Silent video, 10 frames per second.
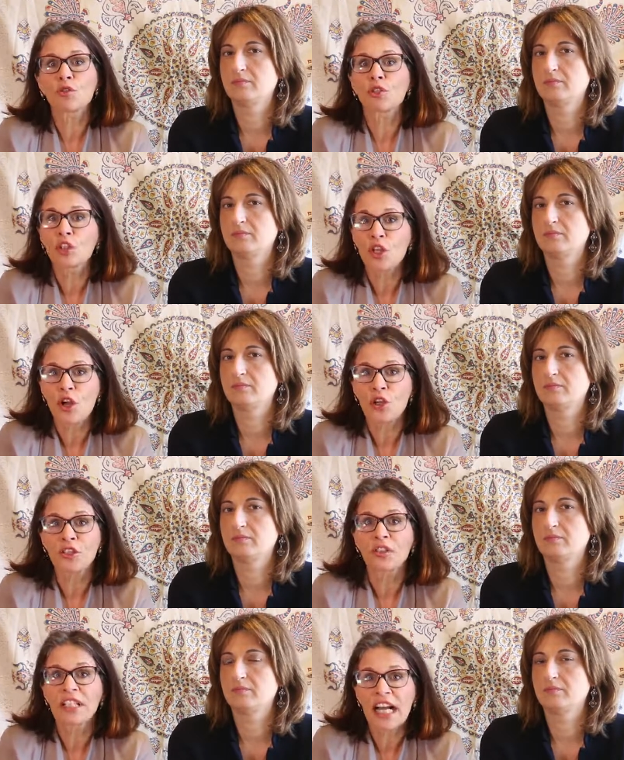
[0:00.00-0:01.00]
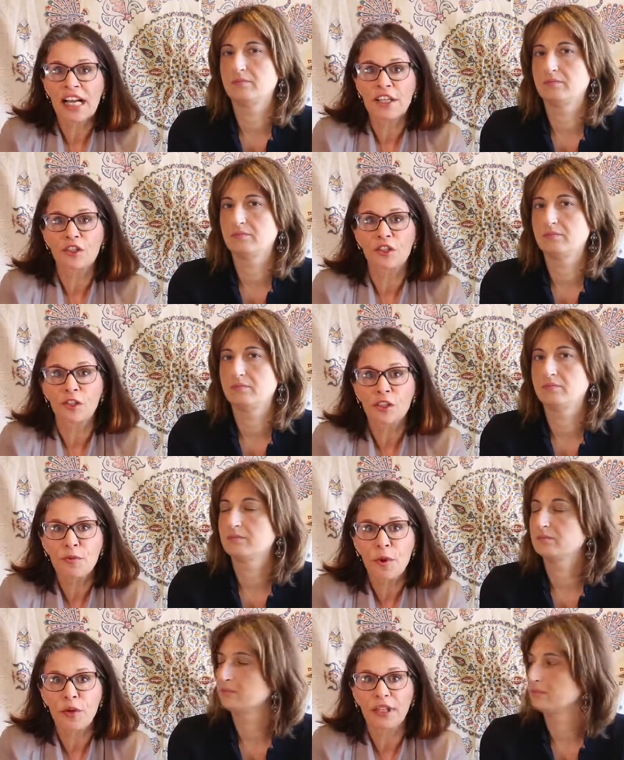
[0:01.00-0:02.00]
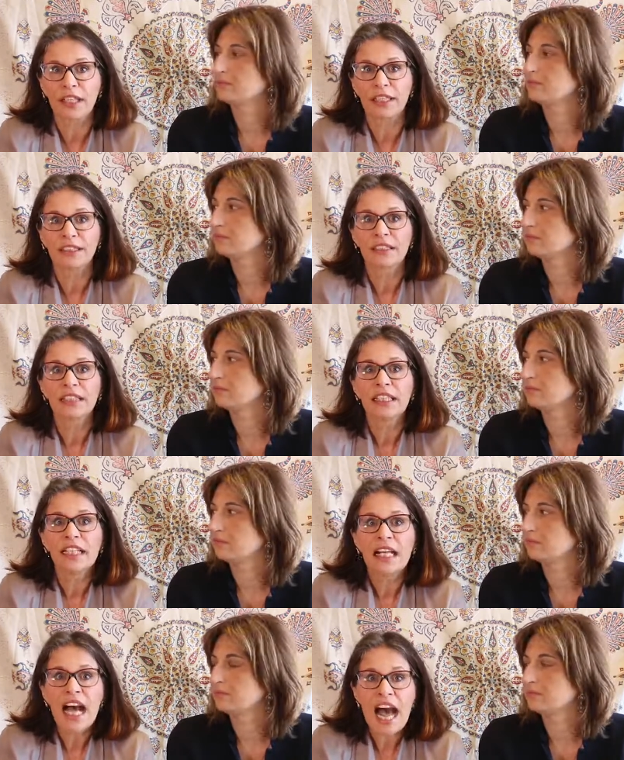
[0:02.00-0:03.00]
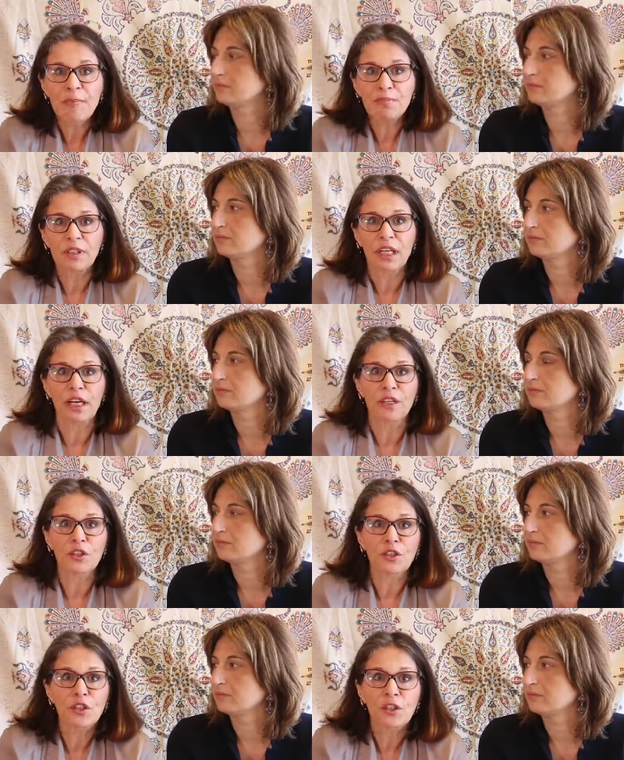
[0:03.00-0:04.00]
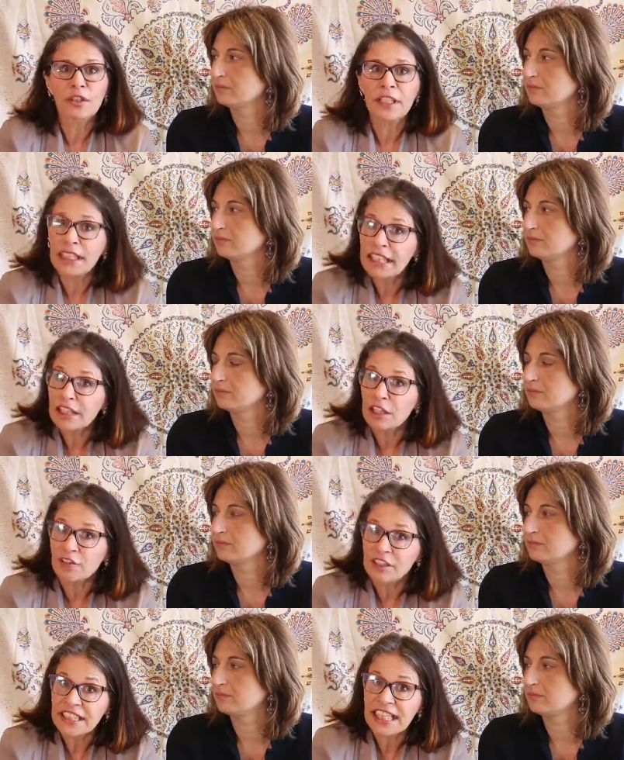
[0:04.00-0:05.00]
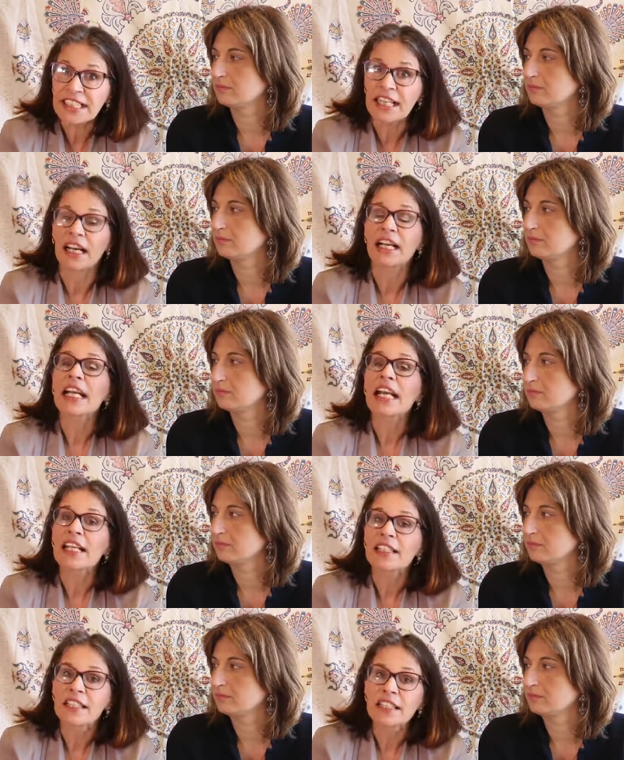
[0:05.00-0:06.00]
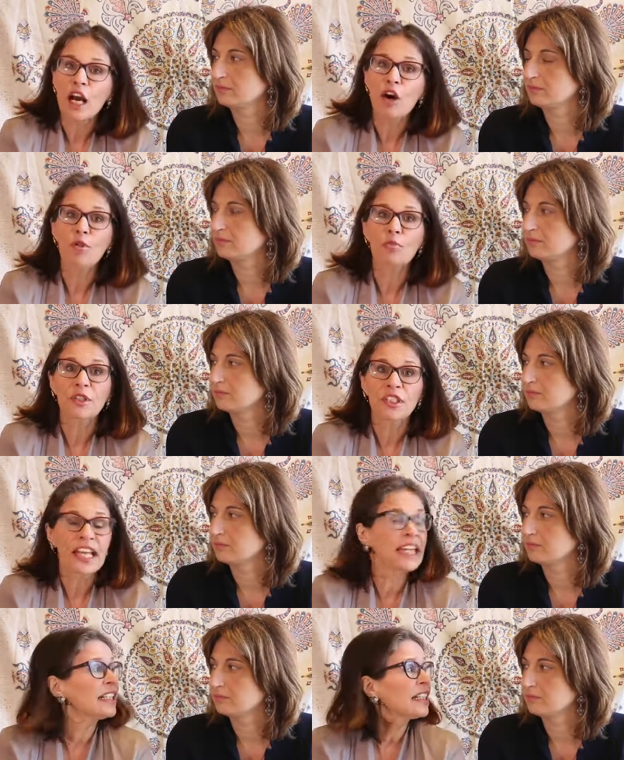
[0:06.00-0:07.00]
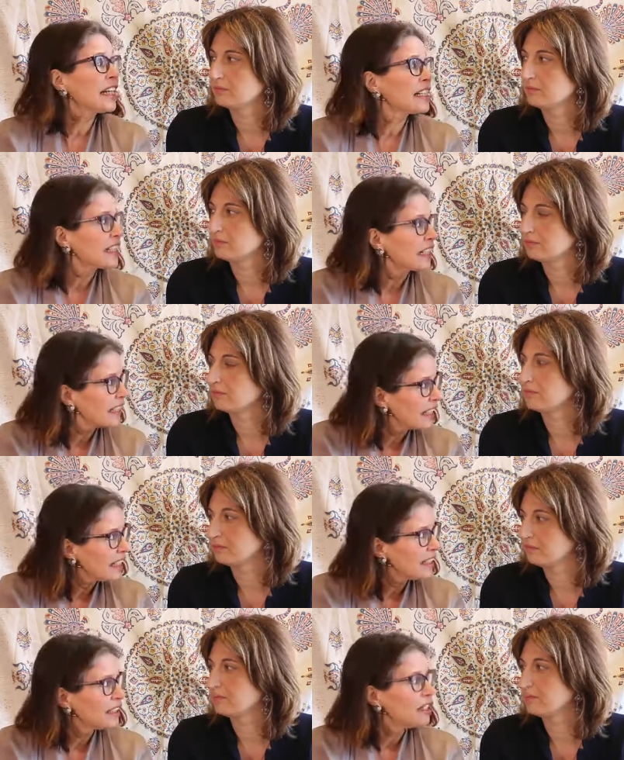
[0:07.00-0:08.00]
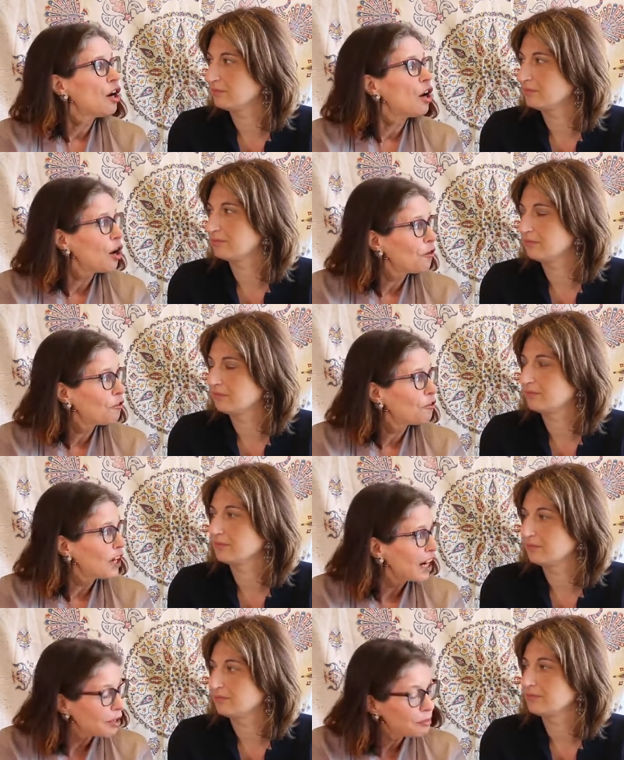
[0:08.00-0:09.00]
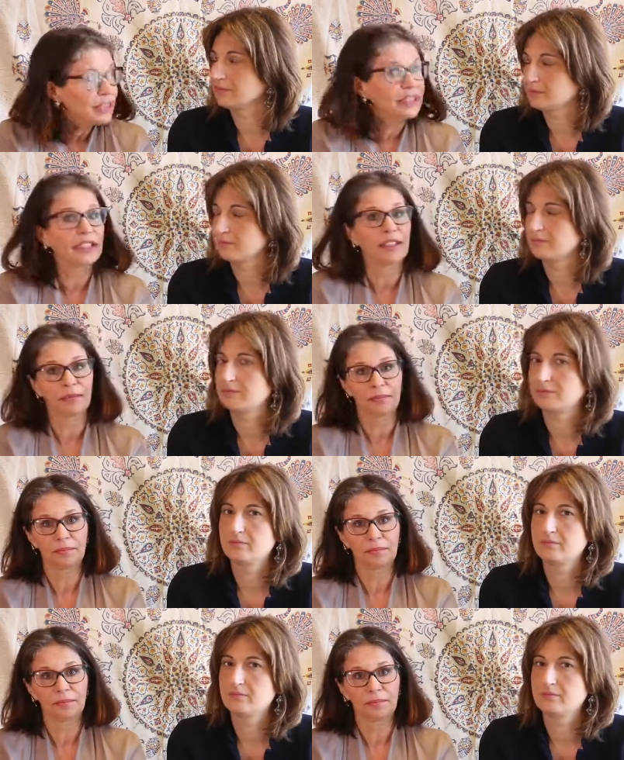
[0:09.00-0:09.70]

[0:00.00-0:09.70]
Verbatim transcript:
Speaker 1: to certain cultural reworking. Abgar, the Syriac king of Edessa, is now presented as a king of Armenia.